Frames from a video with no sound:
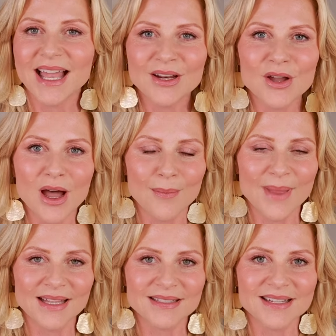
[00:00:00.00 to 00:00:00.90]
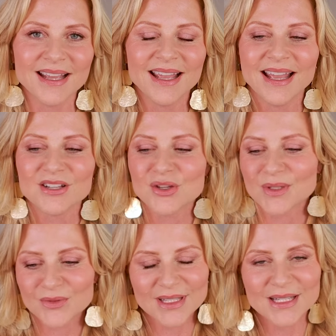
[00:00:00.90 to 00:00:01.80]
I had a comment she
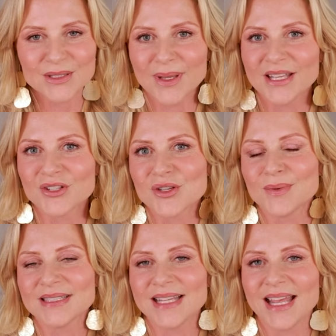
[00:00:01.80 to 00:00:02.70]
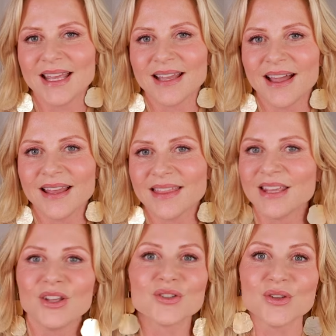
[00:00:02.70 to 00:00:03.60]
was really sweet and she was saying, I
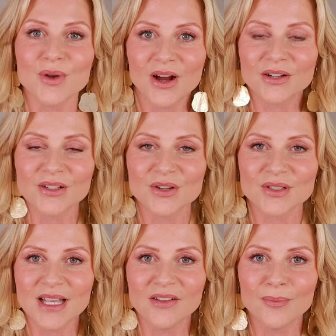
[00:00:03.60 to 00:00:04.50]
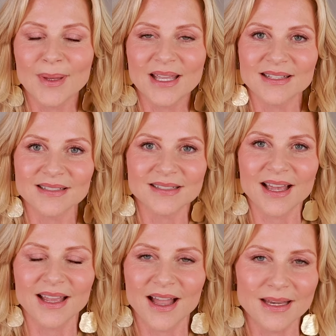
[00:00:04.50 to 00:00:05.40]
think you're too hard on yourself because
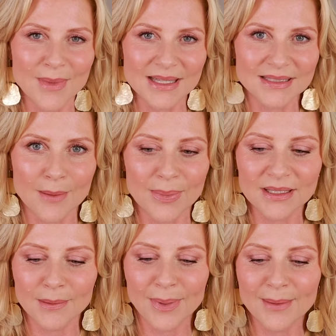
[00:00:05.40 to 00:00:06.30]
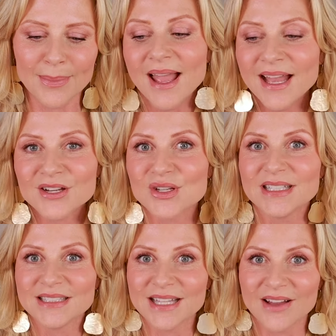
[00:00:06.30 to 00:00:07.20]
I kind of messed up a little bit. I
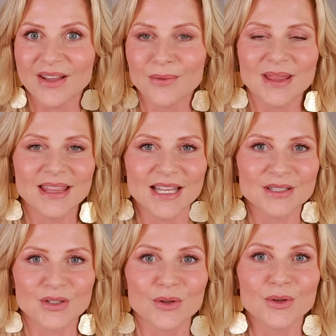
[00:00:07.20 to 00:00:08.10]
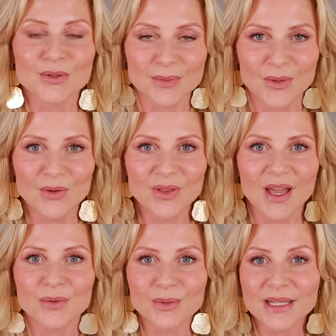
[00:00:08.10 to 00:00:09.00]
actually love it when things don't go smooth.
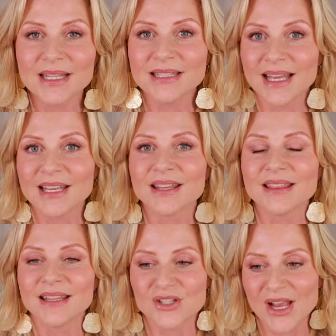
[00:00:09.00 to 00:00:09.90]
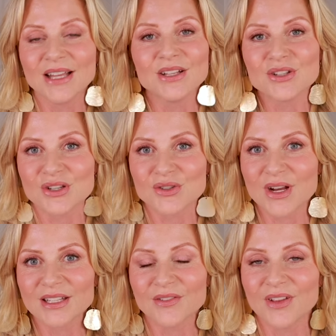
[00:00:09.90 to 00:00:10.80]
I really like the challenge and
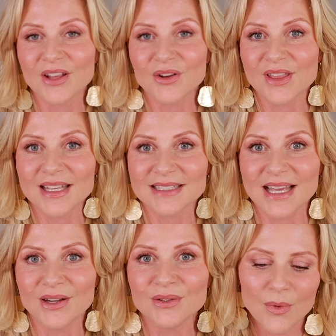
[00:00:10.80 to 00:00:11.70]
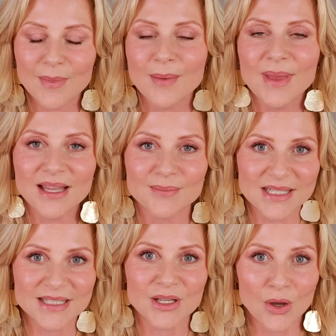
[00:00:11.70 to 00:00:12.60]
trying to figure things out. When my makeup
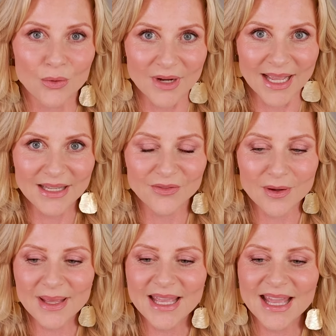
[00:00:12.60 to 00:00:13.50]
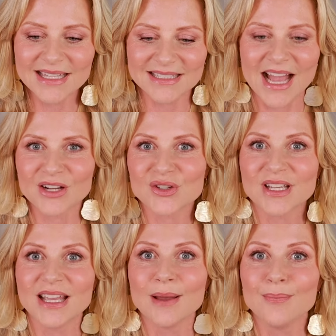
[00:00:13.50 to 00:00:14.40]
doesn't go right for me, it's
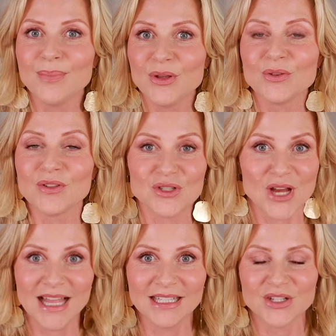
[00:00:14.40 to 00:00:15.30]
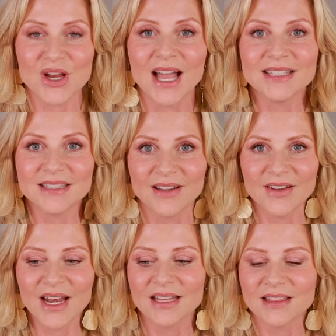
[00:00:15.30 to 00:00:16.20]
actually a beautiful challenge. I love
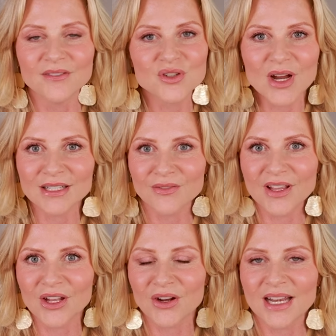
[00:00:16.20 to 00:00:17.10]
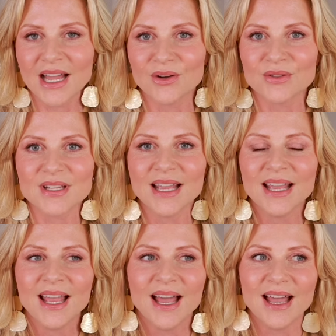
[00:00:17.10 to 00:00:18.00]
it. I love trying to figure it out.
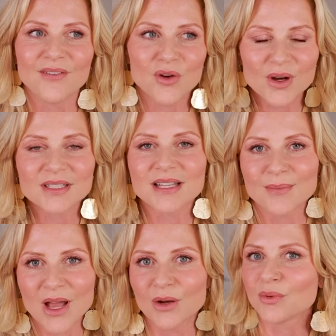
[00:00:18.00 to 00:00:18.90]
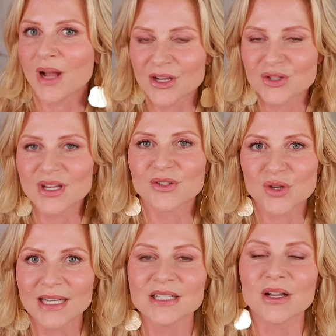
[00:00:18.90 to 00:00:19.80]
Of course, I'm not rushed and
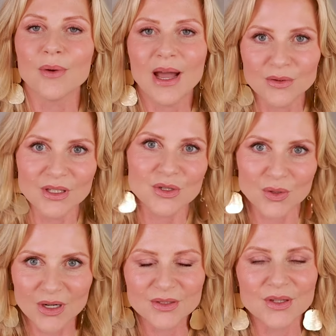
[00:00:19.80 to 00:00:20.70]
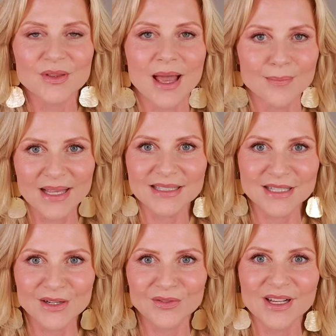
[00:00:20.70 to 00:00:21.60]
trying to go out the door. So that
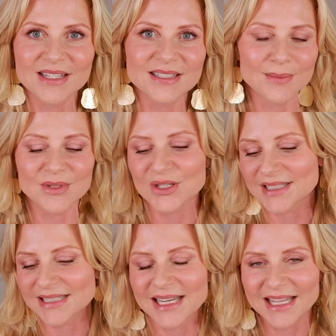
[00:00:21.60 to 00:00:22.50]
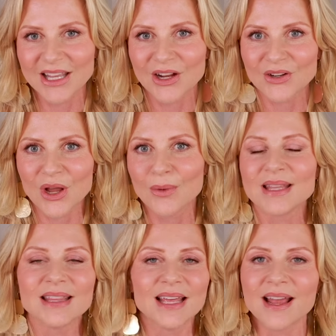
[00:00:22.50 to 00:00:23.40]
makes a difference. I'm just sitting here
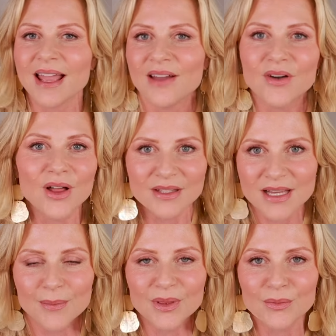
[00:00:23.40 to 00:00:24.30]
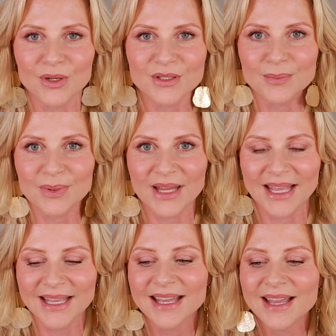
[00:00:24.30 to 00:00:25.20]
knowing that I have all the time in the world to
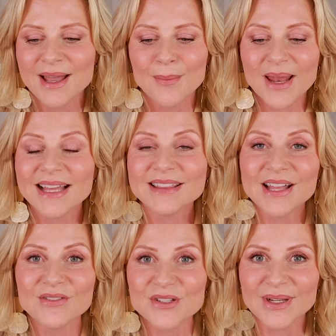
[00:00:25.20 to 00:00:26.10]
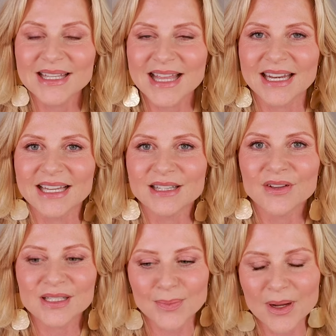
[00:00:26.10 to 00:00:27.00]
play. But I love doing that. I love
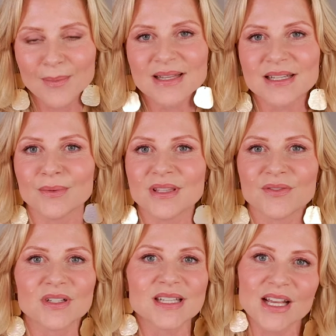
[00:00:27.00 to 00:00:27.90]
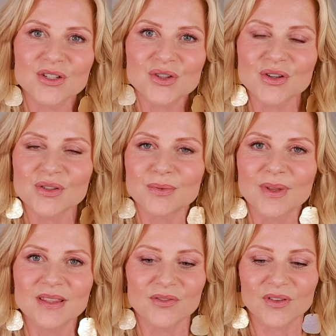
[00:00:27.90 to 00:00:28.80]
experimenting with different textures,
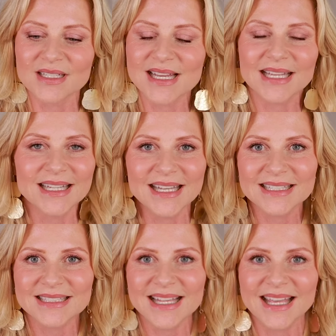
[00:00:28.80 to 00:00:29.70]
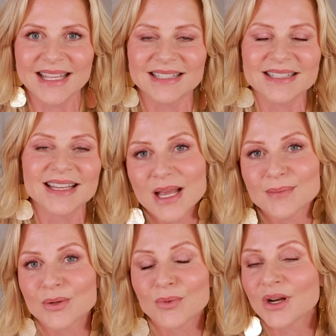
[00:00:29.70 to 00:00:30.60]
with different techniques. And
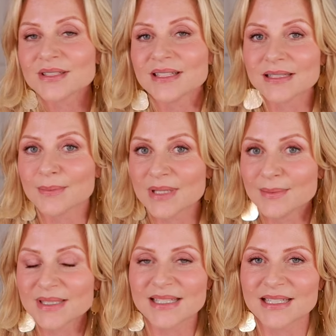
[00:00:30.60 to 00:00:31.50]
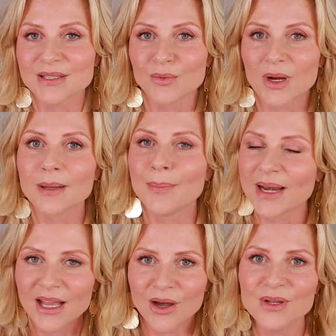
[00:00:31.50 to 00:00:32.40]
sometimes it works and sometimes it doesn't work.
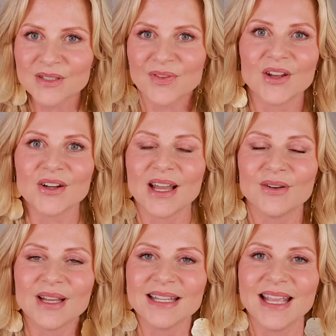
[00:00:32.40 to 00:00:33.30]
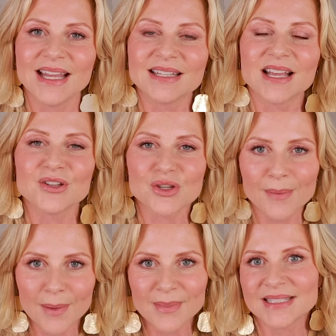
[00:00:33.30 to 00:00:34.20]
But I always figure it out in the end. I
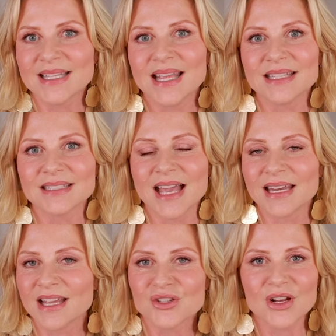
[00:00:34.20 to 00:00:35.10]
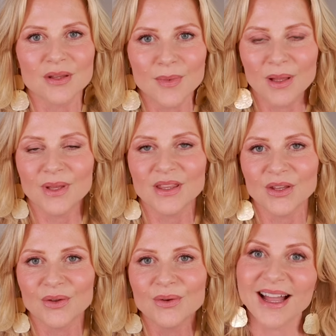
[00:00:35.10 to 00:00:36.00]
show my mistakes and I share them all
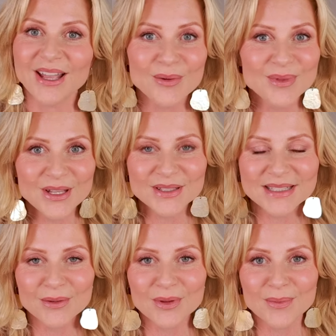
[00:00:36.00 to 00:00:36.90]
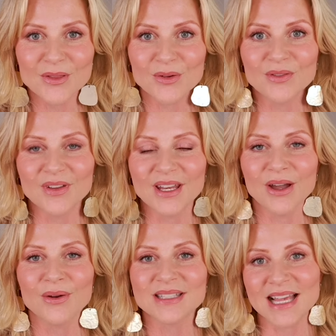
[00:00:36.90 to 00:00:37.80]
with you. I hope that you stick with me through the
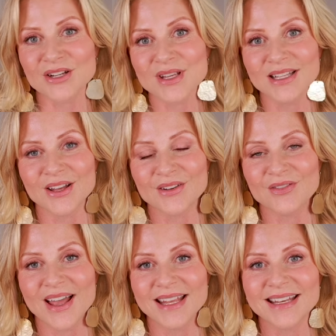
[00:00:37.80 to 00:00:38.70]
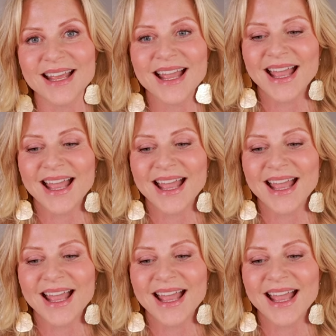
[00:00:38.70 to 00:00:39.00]
video. It's actually a lot of fun.